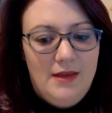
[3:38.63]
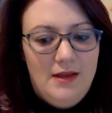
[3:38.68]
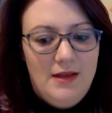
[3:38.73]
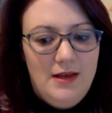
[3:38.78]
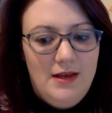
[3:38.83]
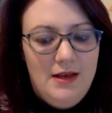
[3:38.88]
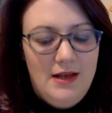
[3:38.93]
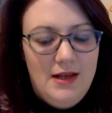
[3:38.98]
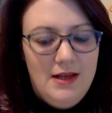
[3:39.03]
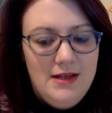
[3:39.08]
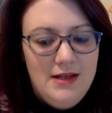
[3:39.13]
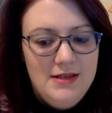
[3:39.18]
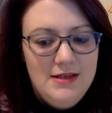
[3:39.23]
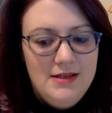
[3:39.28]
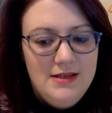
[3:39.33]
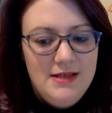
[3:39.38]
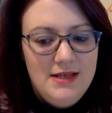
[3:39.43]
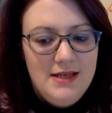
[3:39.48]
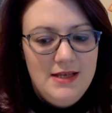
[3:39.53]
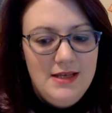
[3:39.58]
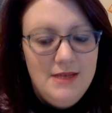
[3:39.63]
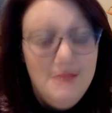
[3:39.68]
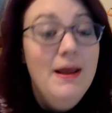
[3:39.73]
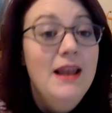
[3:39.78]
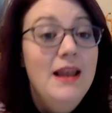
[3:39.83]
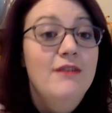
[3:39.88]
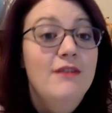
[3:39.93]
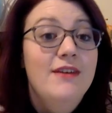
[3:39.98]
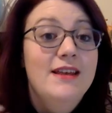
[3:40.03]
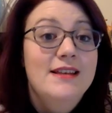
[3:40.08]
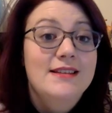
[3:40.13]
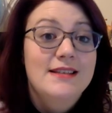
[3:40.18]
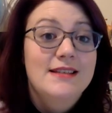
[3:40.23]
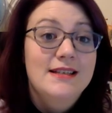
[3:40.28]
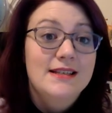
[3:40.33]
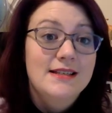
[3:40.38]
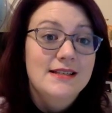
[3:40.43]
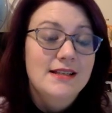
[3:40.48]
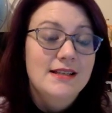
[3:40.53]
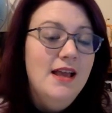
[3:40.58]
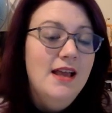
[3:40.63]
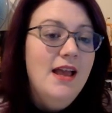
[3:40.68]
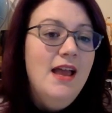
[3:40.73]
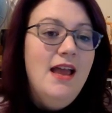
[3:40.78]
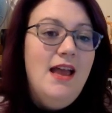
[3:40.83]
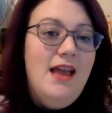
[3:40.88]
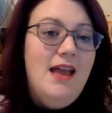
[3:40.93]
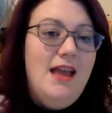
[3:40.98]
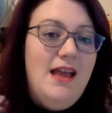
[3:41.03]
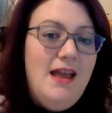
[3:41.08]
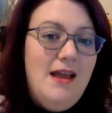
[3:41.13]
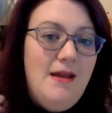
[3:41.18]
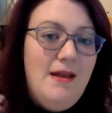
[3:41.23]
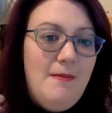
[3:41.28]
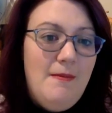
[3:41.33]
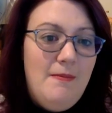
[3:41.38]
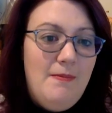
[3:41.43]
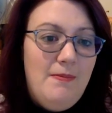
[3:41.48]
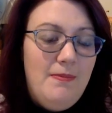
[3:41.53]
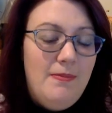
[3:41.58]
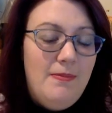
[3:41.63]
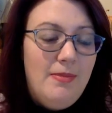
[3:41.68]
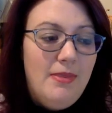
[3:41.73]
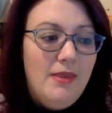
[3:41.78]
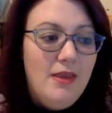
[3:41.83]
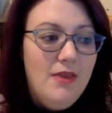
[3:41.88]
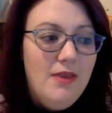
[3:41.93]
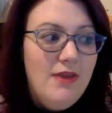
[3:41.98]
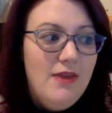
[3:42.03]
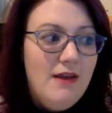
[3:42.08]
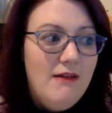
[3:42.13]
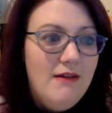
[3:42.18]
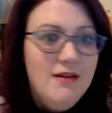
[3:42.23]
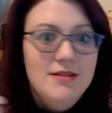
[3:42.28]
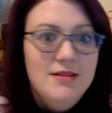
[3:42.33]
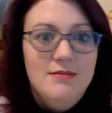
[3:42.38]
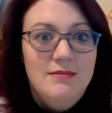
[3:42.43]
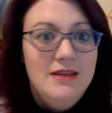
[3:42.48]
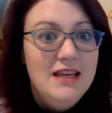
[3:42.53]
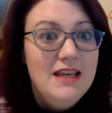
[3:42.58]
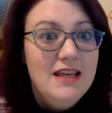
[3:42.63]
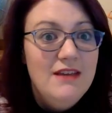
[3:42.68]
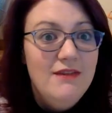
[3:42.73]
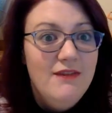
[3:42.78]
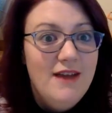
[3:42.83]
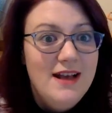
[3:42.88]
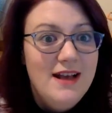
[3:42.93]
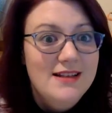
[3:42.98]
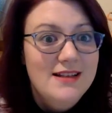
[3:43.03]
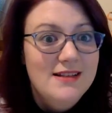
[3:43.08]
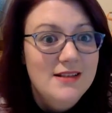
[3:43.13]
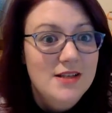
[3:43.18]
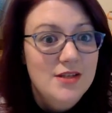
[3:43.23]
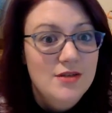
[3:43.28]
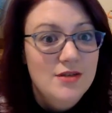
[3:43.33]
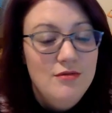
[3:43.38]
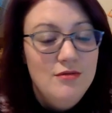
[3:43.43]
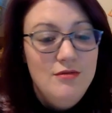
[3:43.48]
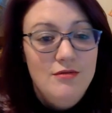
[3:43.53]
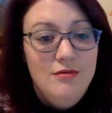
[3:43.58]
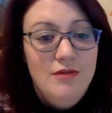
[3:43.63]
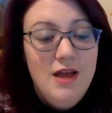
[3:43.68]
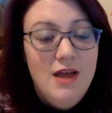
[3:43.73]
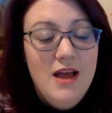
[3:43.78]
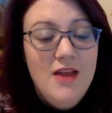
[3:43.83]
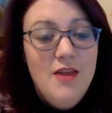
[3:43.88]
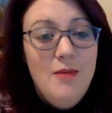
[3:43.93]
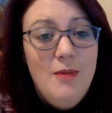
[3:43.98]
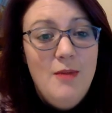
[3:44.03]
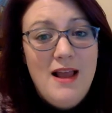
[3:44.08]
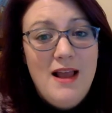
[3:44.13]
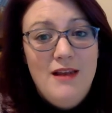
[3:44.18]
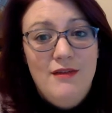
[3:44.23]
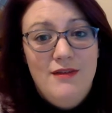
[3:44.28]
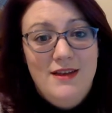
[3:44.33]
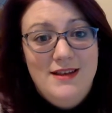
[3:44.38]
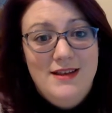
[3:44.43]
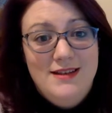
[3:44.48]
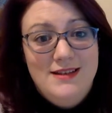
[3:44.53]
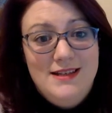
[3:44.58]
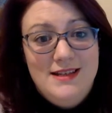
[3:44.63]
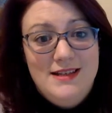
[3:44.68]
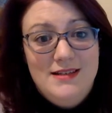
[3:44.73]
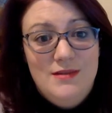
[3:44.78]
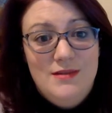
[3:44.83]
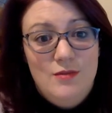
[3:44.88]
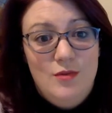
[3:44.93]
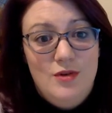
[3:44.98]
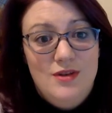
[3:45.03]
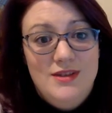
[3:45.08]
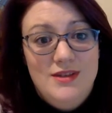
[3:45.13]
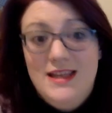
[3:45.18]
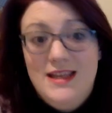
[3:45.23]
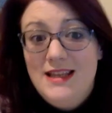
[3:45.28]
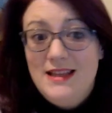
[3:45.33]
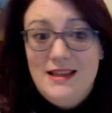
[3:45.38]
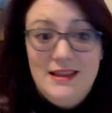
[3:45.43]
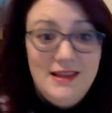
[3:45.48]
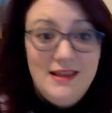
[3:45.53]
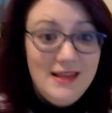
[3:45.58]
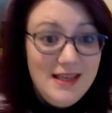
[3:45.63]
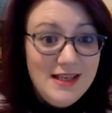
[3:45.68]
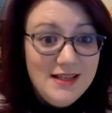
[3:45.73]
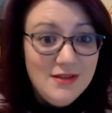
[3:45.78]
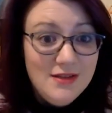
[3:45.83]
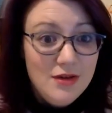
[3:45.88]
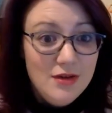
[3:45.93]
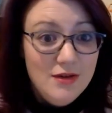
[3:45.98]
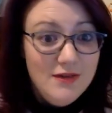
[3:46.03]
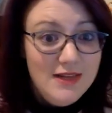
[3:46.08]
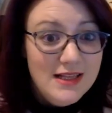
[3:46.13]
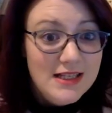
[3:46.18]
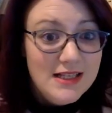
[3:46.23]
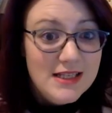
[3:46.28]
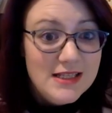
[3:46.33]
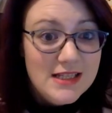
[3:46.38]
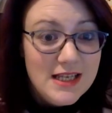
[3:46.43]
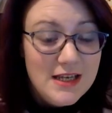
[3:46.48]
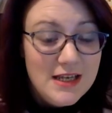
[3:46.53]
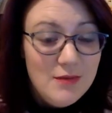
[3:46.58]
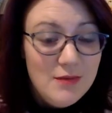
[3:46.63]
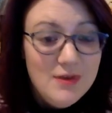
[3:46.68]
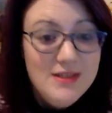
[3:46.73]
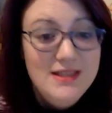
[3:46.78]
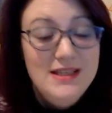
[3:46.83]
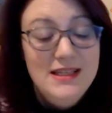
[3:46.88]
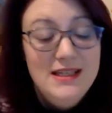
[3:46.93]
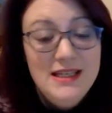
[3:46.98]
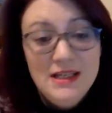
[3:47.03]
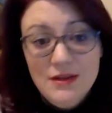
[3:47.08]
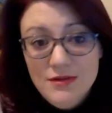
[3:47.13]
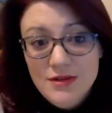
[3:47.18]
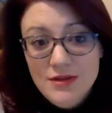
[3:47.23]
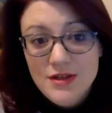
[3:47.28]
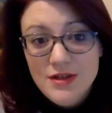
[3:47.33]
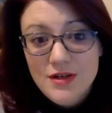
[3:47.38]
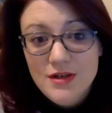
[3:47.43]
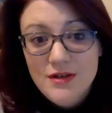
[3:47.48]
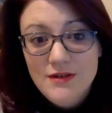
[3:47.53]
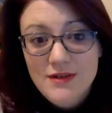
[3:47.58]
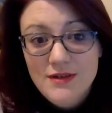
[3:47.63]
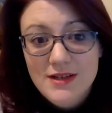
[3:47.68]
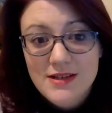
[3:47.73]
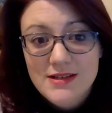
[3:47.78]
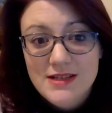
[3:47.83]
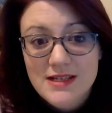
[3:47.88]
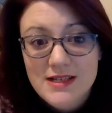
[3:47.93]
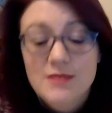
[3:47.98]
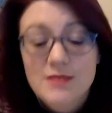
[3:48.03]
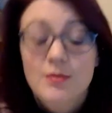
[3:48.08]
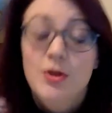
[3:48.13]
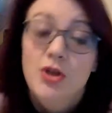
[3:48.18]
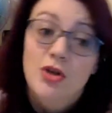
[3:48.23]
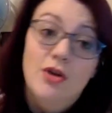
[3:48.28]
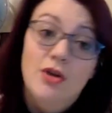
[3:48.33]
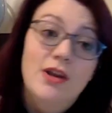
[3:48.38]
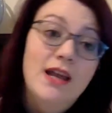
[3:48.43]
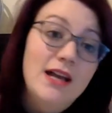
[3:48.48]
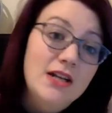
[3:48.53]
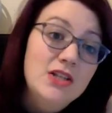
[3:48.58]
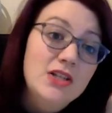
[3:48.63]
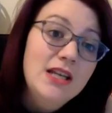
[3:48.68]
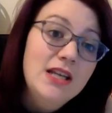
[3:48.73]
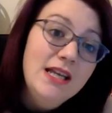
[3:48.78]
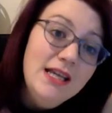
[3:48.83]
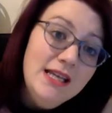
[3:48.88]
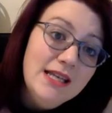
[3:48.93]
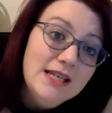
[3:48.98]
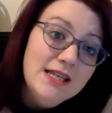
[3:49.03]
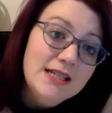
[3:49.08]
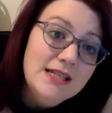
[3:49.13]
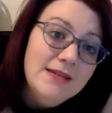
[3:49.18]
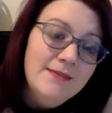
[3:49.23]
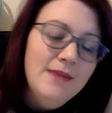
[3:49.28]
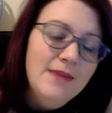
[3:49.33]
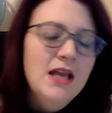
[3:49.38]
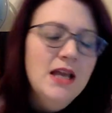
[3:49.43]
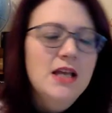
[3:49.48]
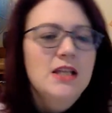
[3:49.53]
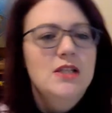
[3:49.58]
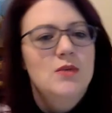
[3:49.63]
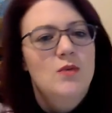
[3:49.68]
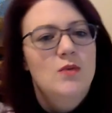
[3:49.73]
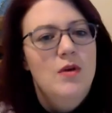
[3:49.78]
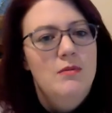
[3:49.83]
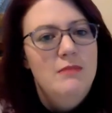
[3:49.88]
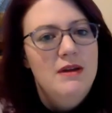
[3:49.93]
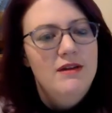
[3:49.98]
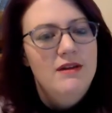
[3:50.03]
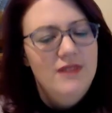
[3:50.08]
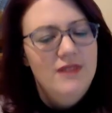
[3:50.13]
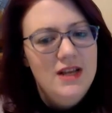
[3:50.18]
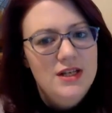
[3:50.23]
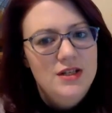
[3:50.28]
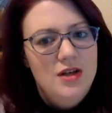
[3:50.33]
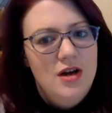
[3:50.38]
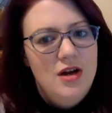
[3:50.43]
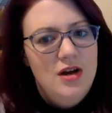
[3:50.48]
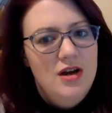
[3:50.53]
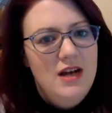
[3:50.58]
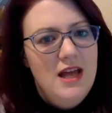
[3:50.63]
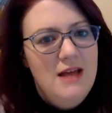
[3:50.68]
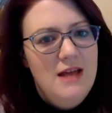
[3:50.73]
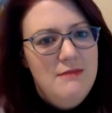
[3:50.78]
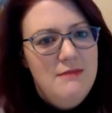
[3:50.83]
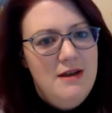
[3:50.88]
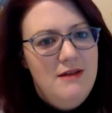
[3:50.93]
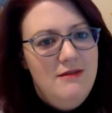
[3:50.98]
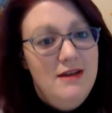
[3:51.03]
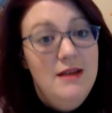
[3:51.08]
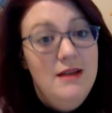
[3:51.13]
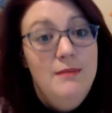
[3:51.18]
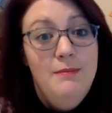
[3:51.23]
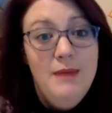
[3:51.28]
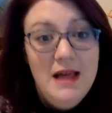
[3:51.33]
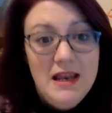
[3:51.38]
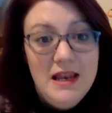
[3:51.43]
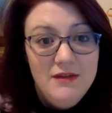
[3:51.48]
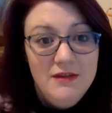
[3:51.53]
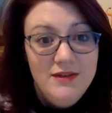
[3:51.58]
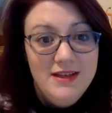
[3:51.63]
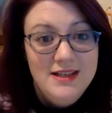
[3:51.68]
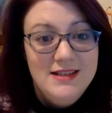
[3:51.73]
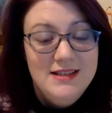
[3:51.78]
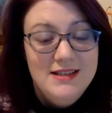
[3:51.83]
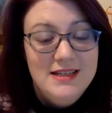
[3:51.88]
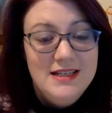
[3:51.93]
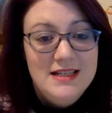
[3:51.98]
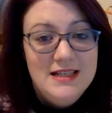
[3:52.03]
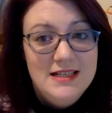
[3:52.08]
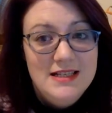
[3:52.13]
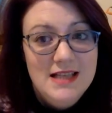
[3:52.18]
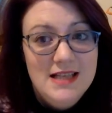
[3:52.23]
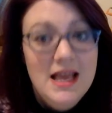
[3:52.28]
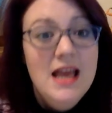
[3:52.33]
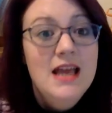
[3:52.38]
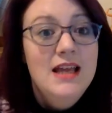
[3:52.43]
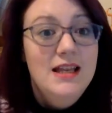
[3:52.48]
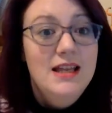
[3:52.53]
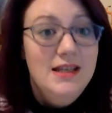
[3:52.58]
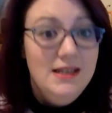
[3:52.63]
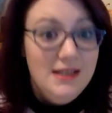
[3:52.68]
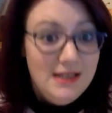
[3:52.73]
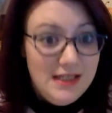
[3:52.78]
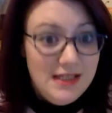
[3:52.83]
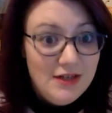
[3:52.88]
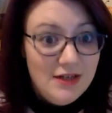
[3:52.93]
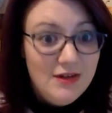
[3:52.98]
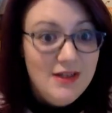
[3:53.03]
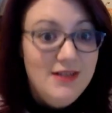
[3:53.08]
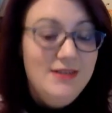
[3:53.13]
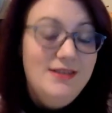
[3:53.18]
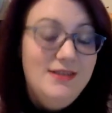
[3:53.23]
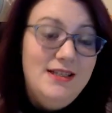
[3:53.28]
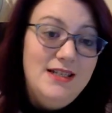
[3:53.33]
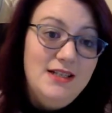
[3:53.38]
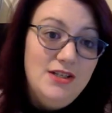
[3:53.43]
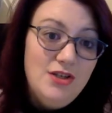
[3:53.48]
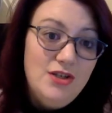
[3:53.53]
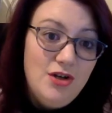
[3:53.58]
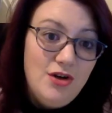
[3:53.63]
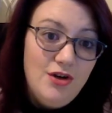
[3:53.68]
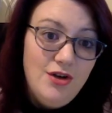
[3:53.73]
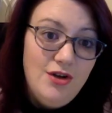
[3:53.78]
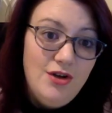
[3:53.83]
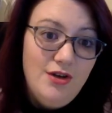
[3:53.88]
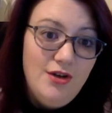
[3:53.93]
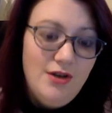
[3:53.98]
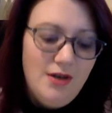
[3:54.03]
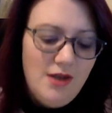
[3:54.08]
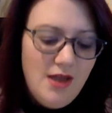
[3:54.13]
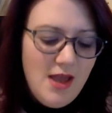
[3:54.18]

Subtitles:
Let's see, Battle of Hastings. There are some key facts. So the Battle of Hastings was in the south of England. It was near the town of Hastings, but not actually in it. So on my flashcard I might write Battle of Hastings, near Hastings town.